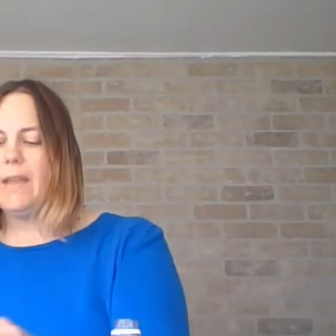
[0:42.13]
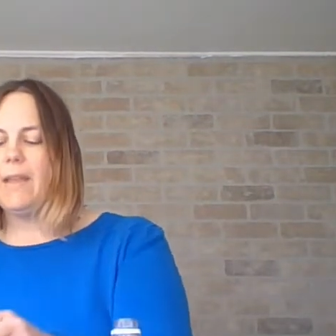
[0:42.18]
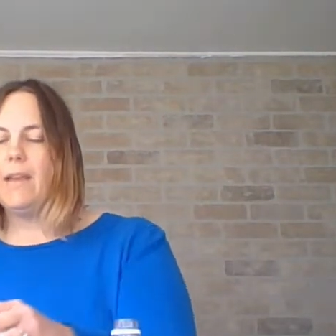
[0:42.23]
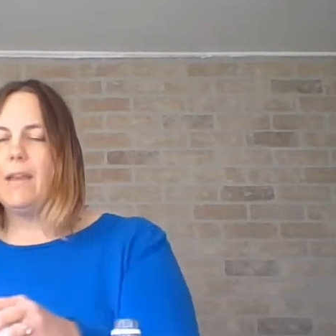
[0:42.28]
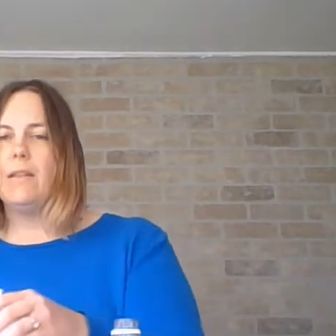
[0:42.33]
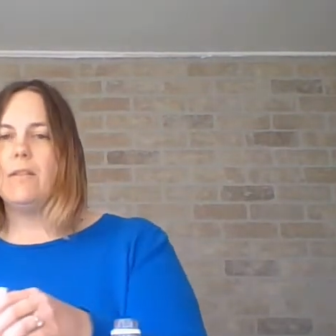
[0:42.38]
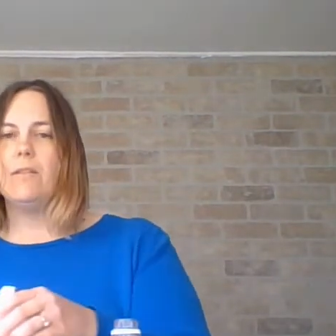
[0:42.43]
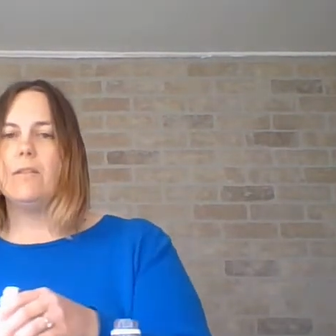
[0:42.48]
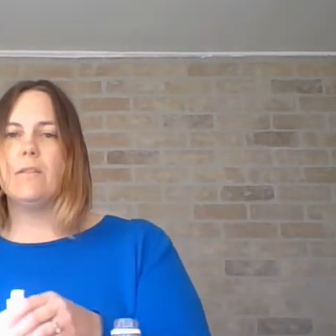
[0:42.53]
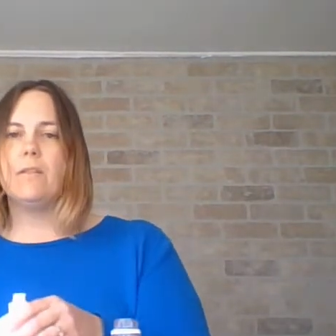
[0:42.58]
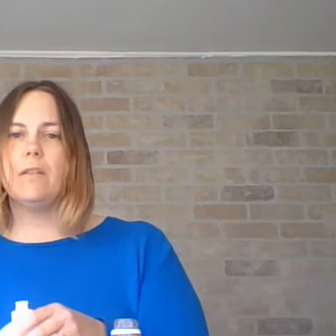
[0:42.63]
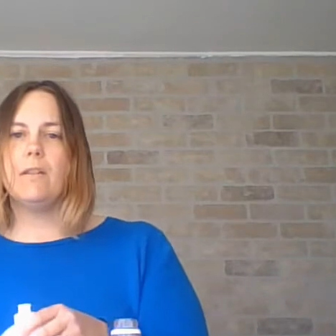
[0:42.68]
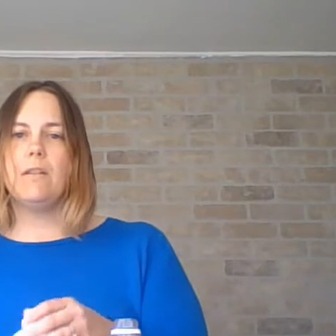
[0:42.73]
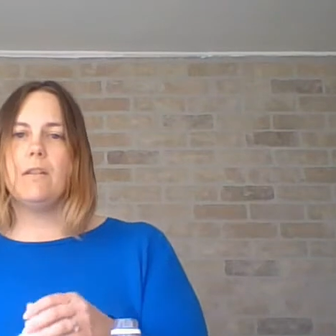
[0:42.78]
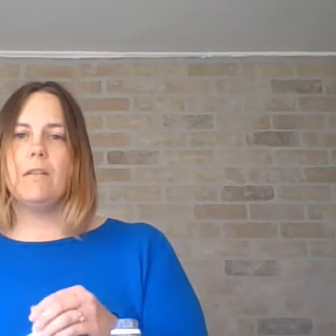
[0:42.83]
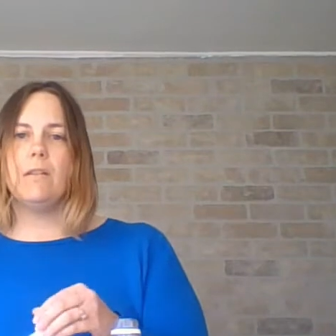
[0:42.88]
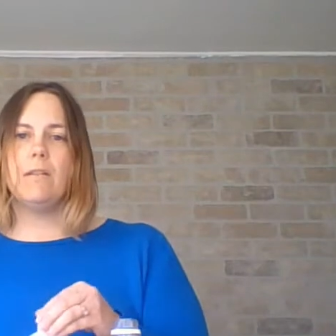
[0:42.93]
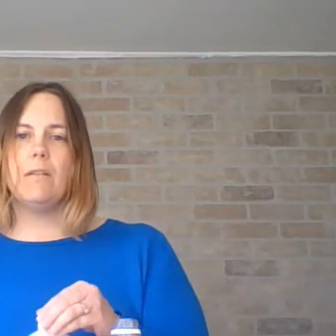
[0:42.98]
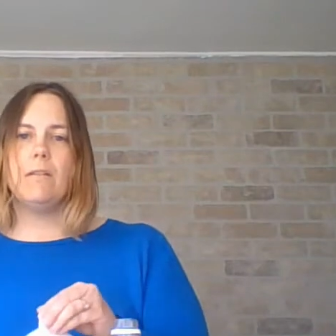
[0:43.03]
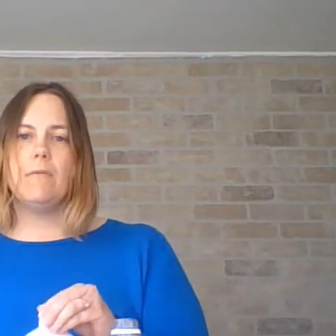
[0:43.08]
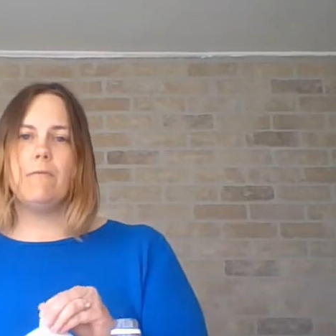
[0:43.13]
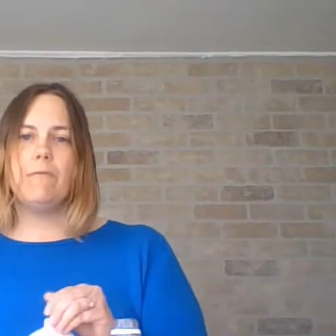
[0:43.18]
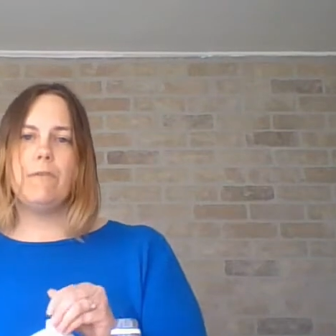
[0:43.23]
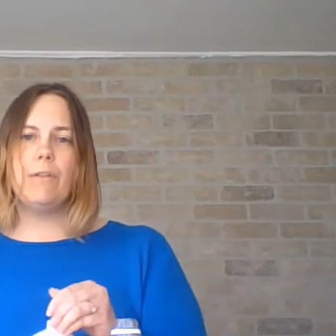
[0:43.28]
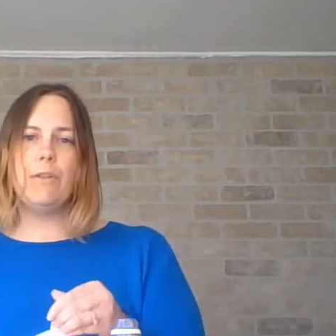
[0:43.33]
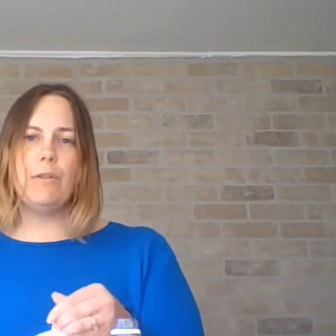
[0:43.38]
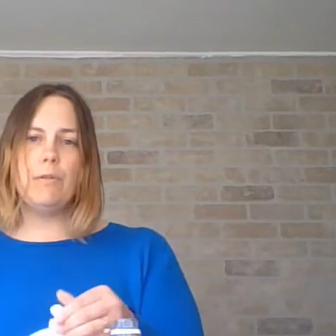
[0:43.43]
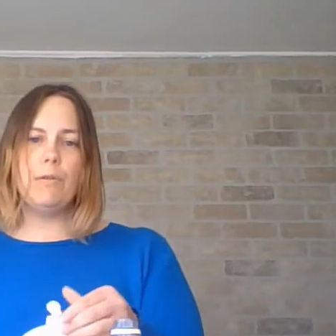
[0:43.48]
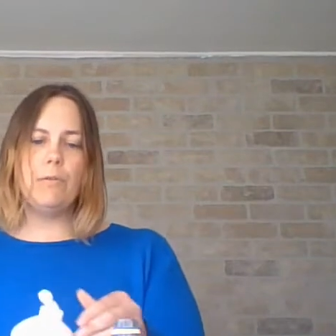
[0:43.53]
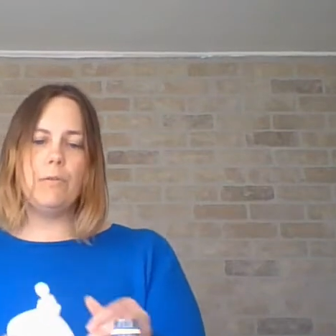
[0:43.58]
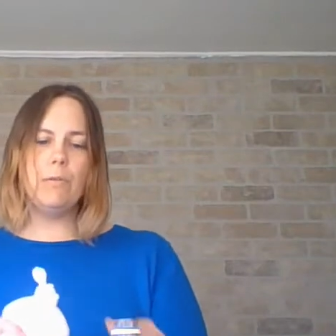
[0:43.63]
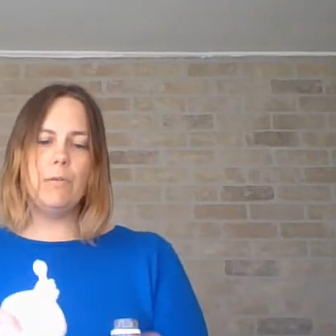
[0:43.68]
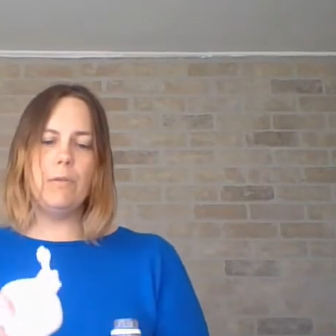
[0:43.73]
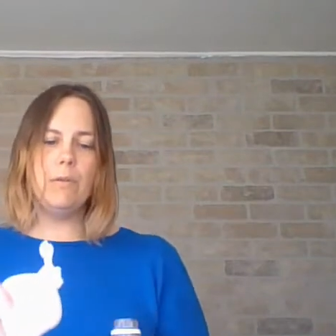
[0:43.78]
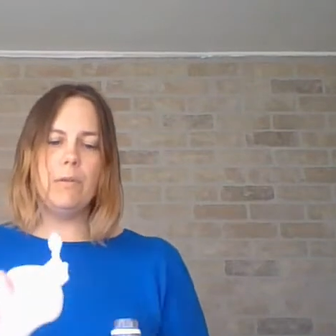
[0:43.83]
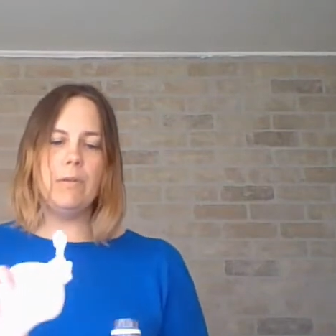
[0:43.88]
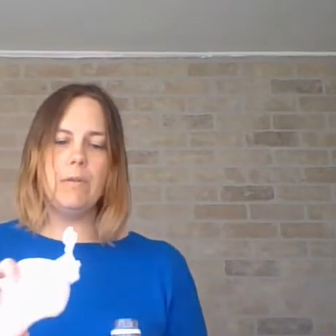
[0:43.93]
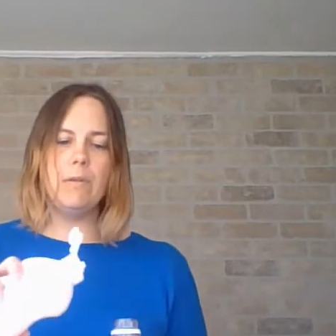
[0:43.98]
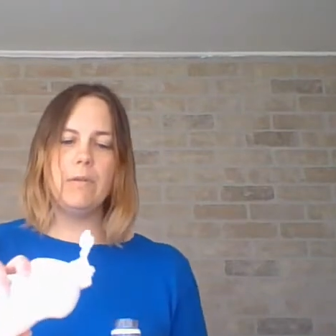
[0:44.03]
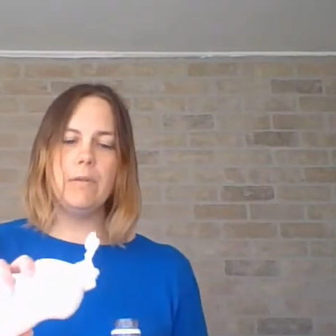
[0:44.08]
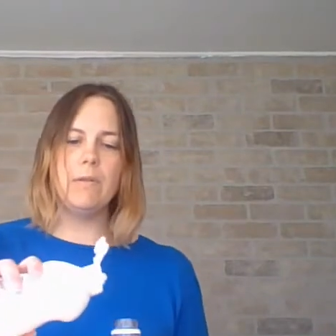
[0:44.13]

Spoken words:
And just a few